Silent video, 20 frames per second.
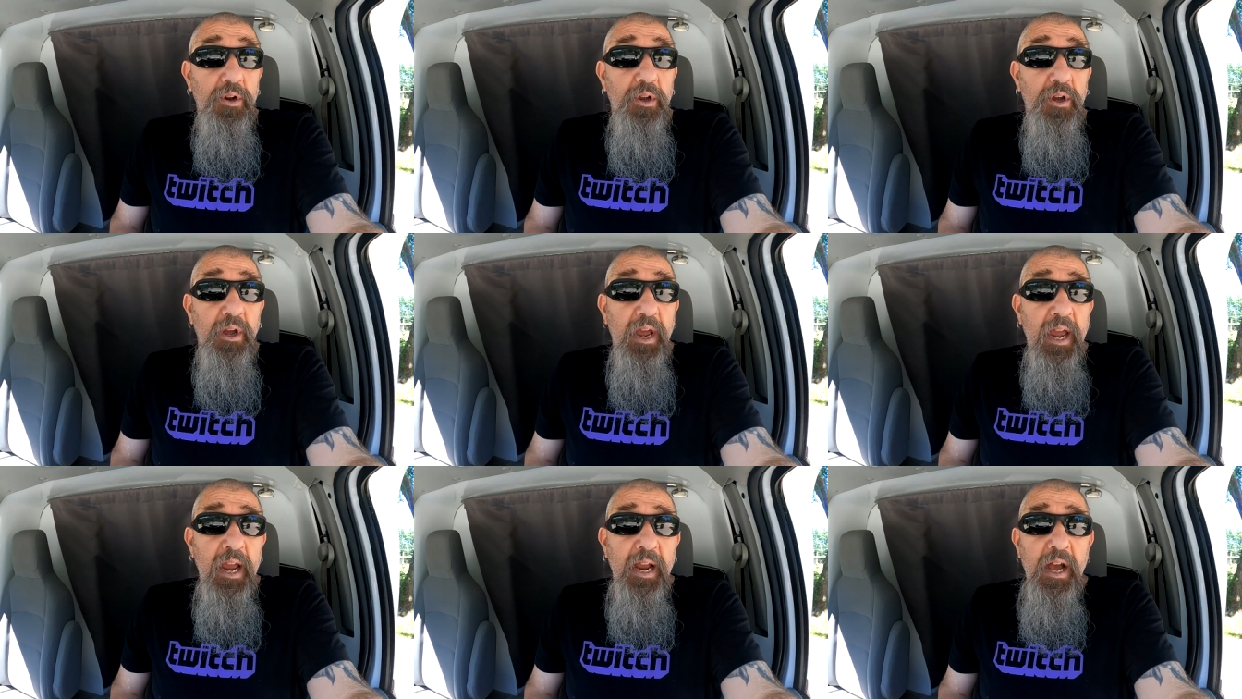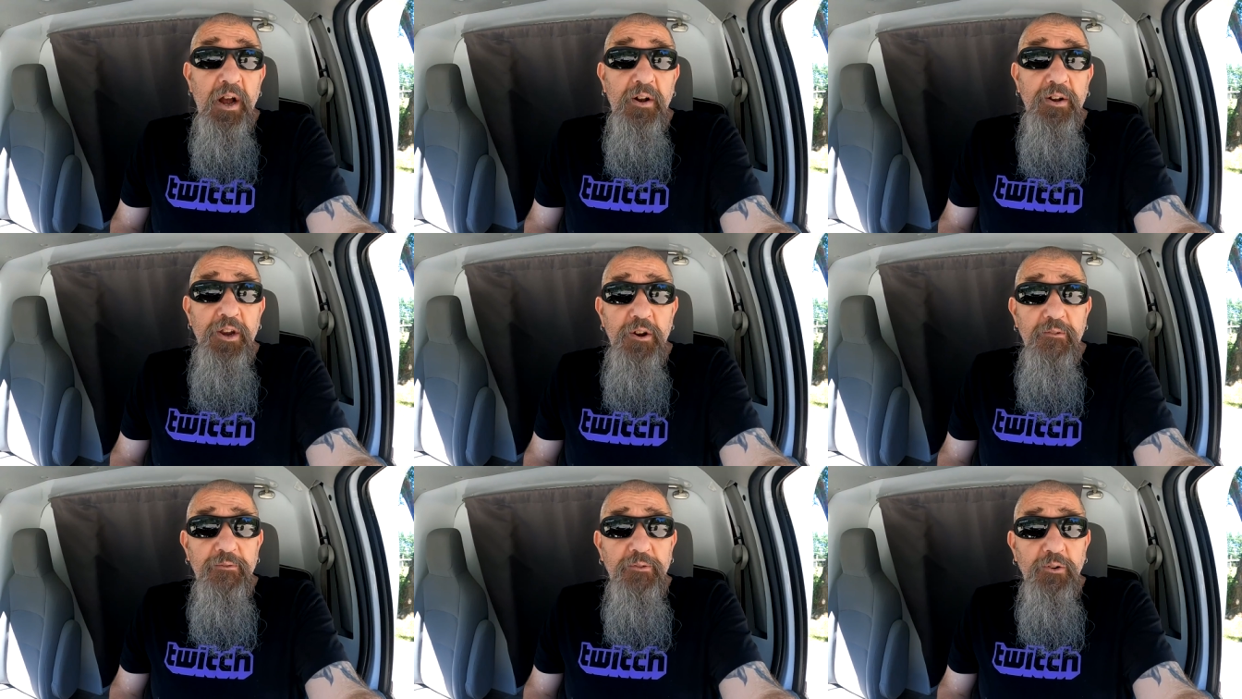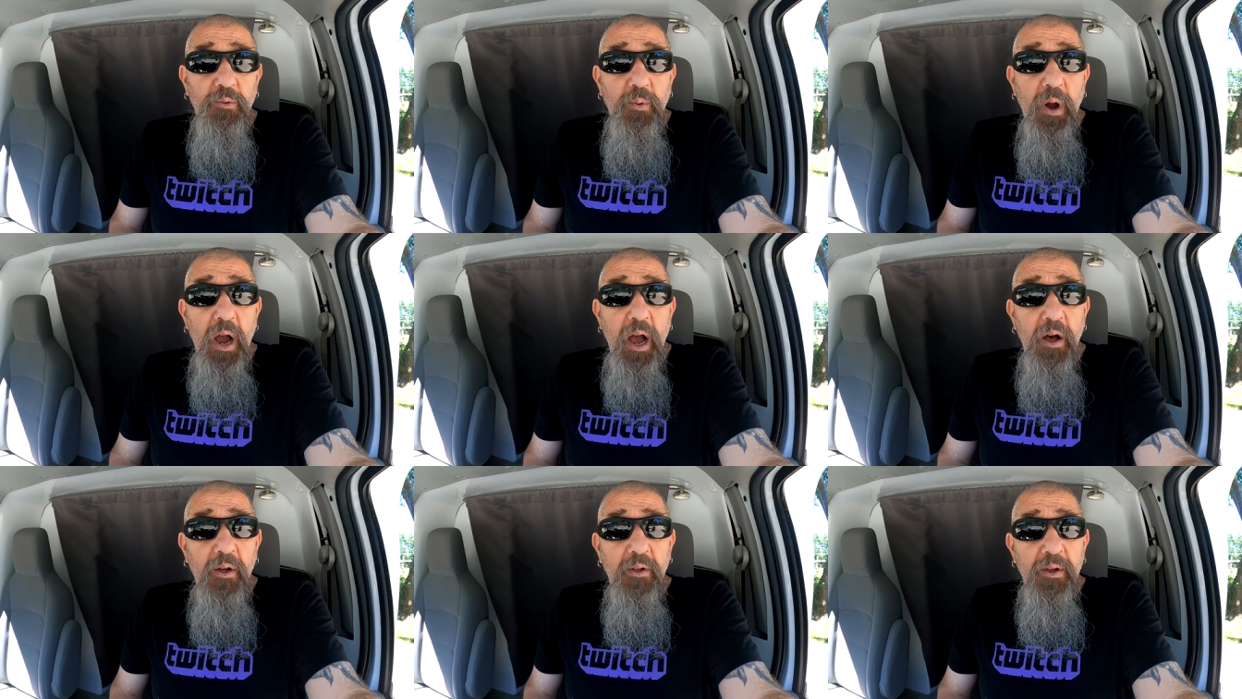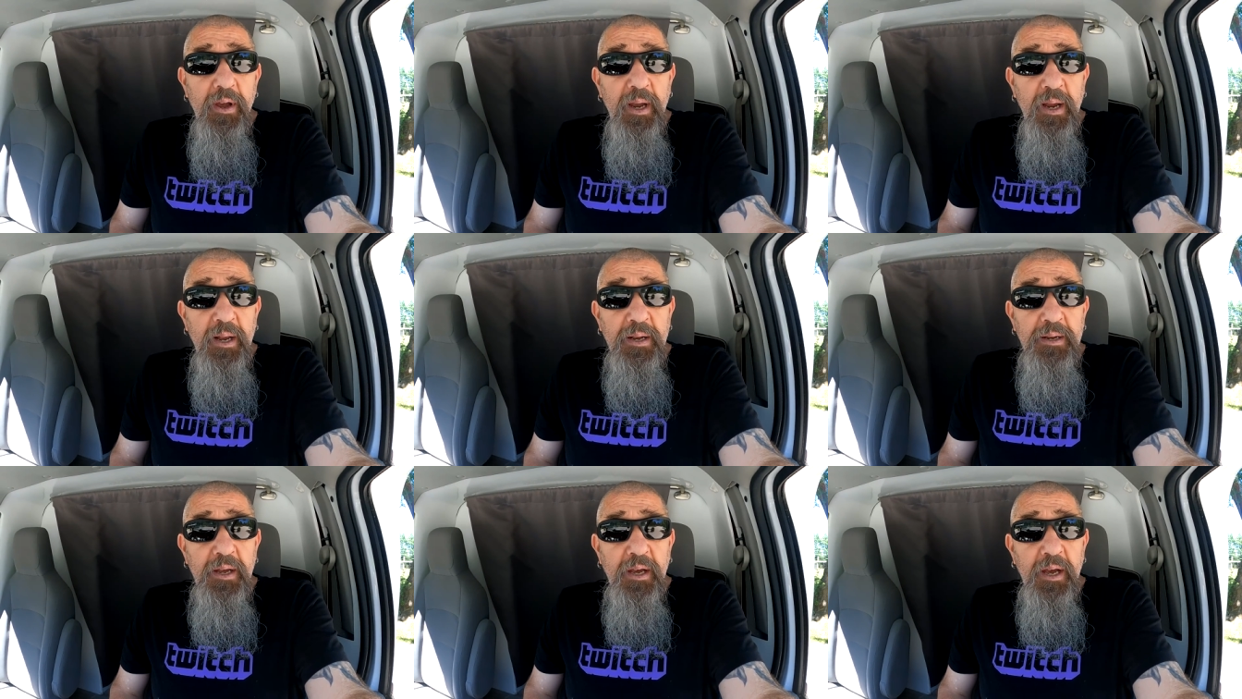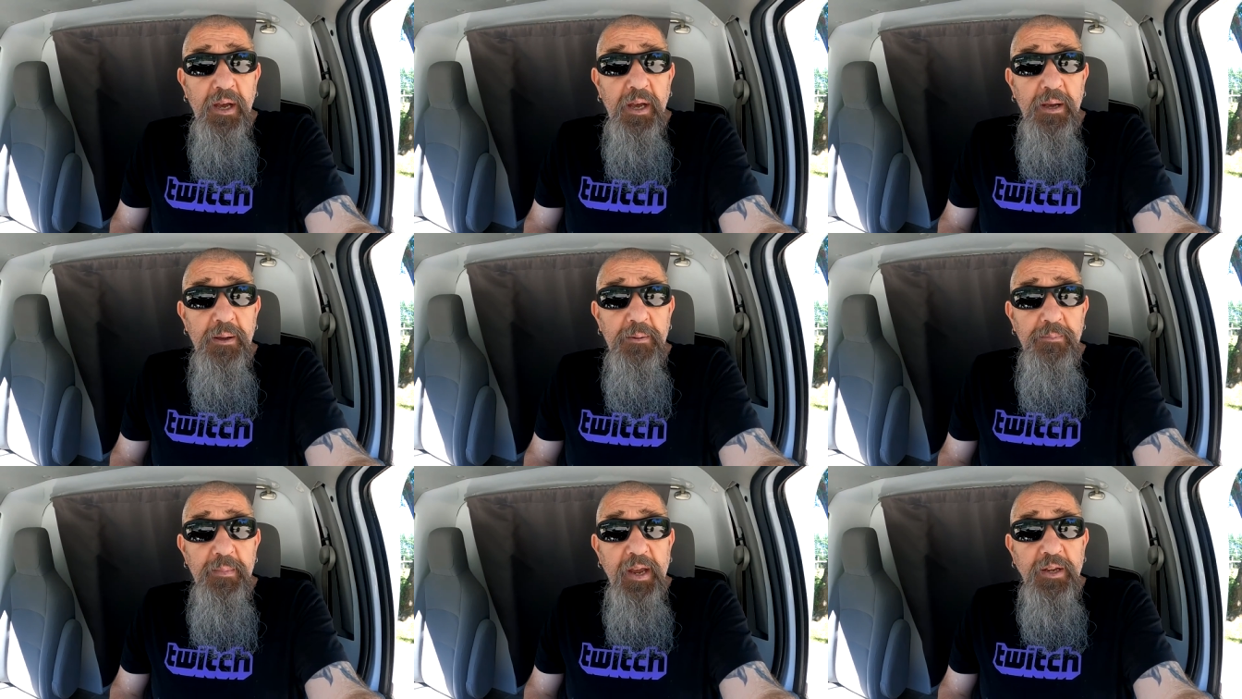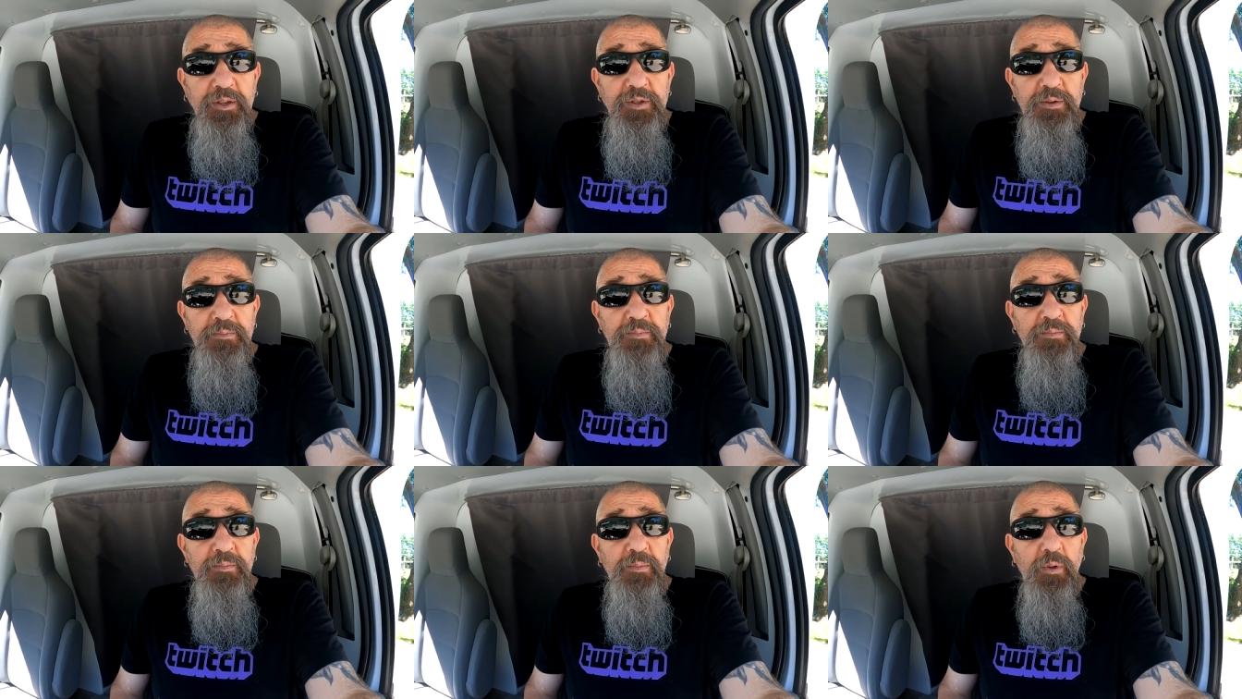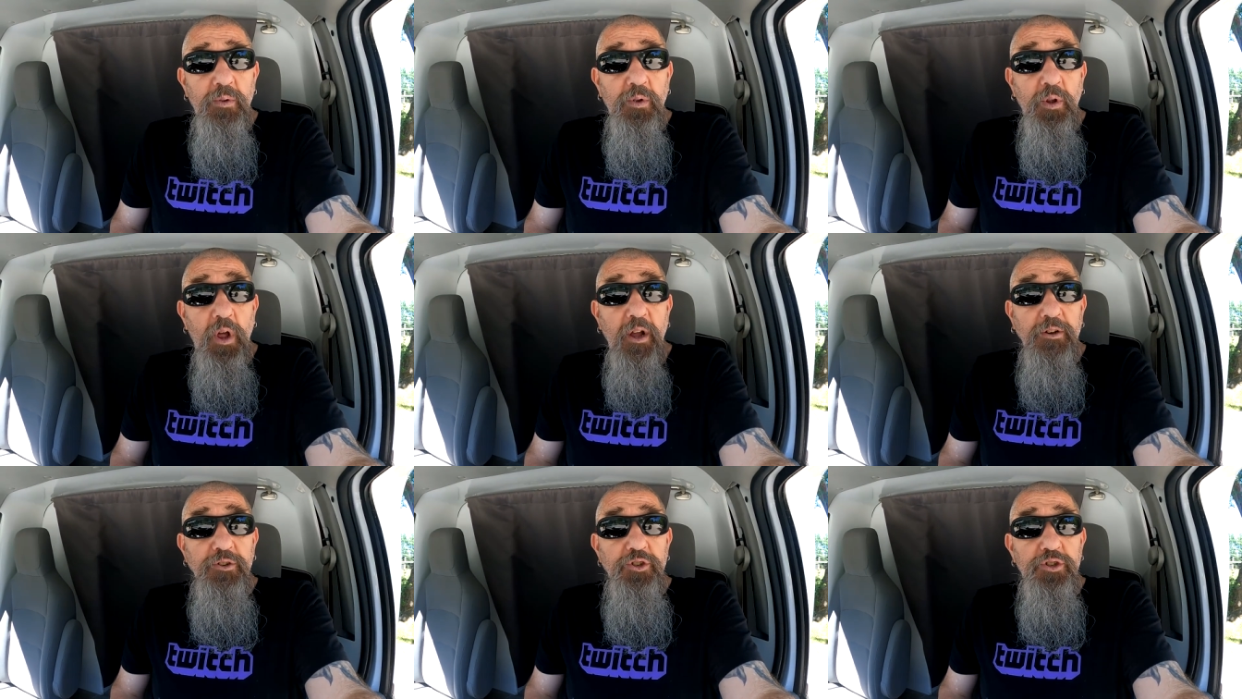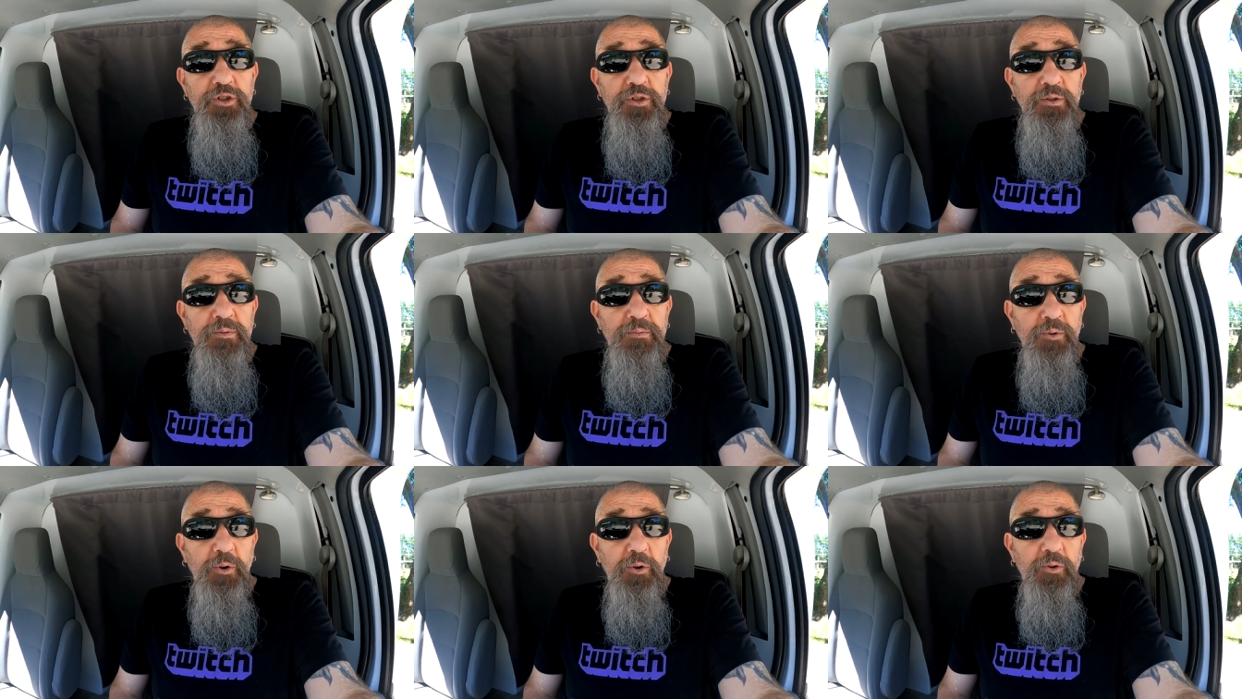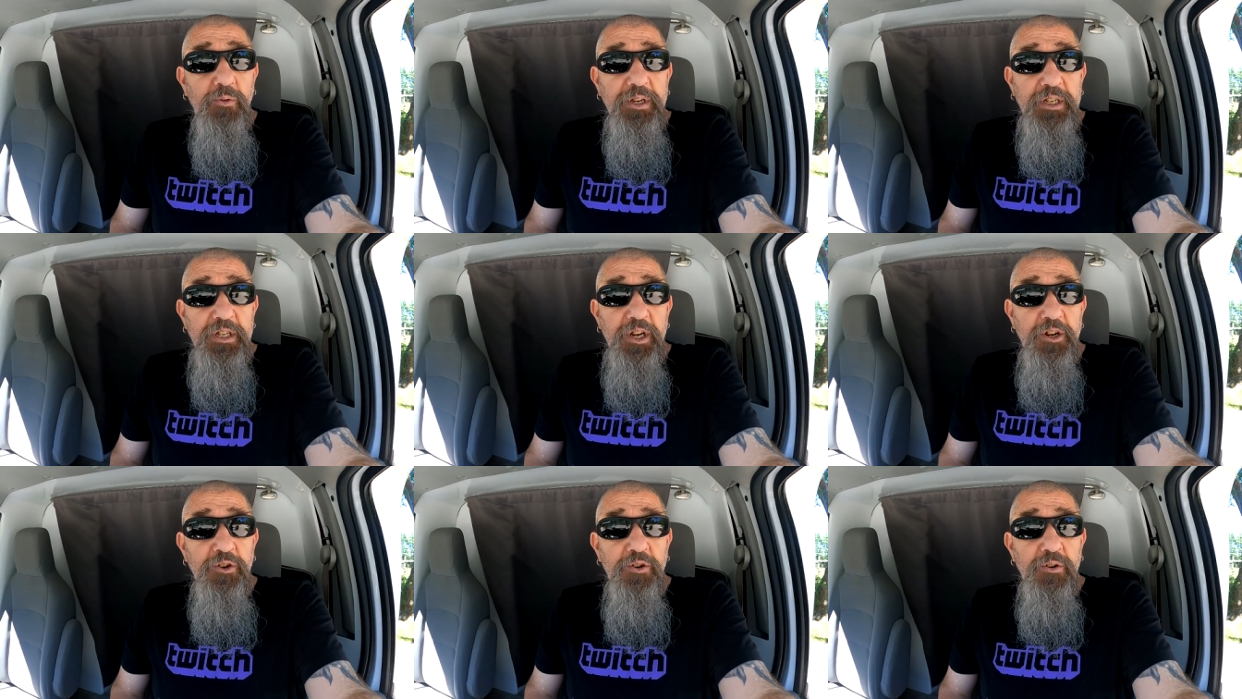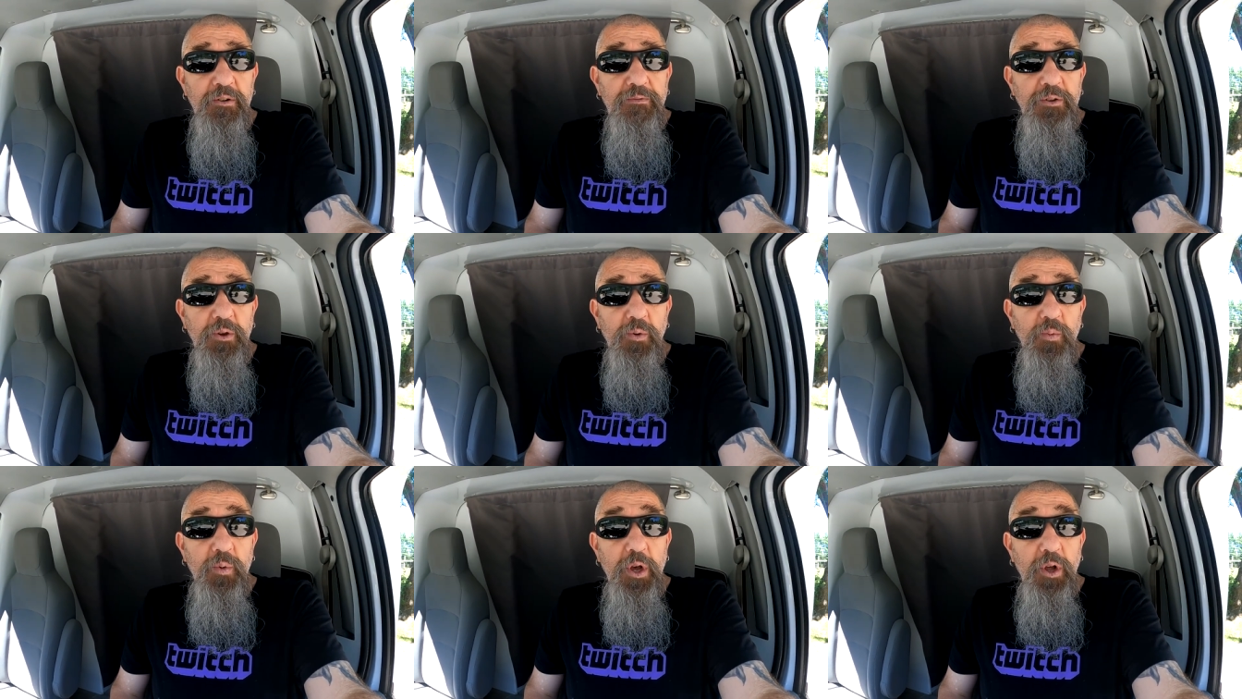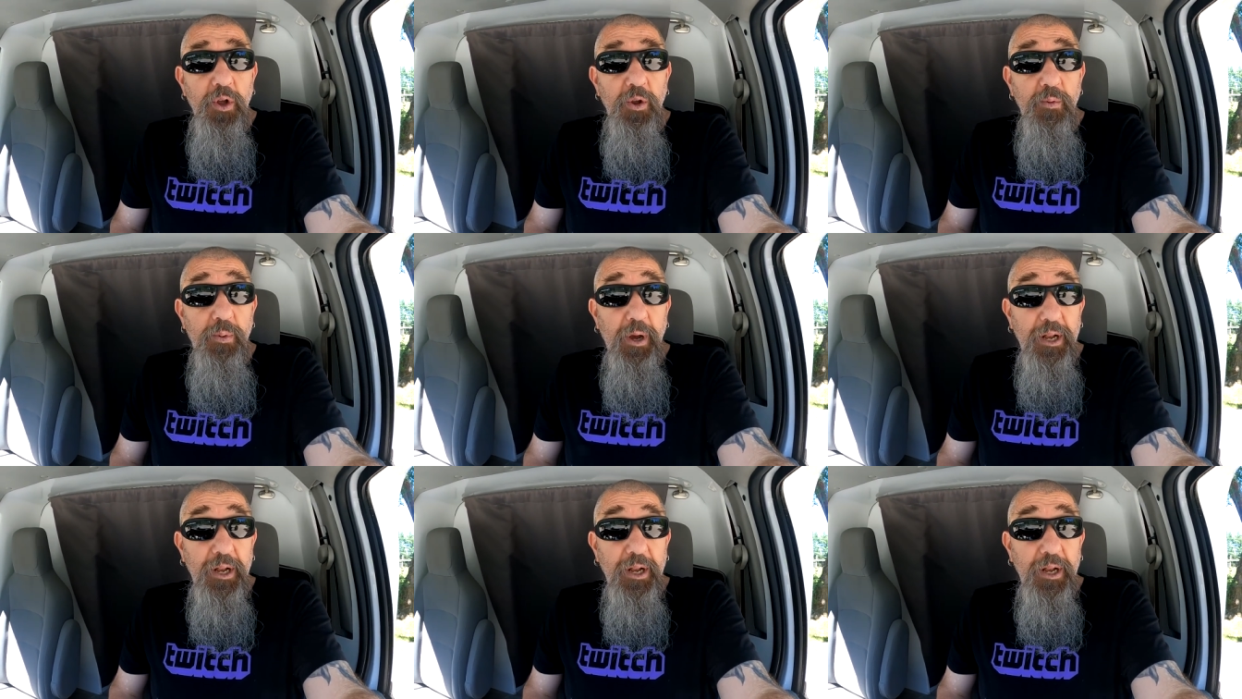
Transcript: gonna hang out here for a while and make some lunch, early dinner if you will.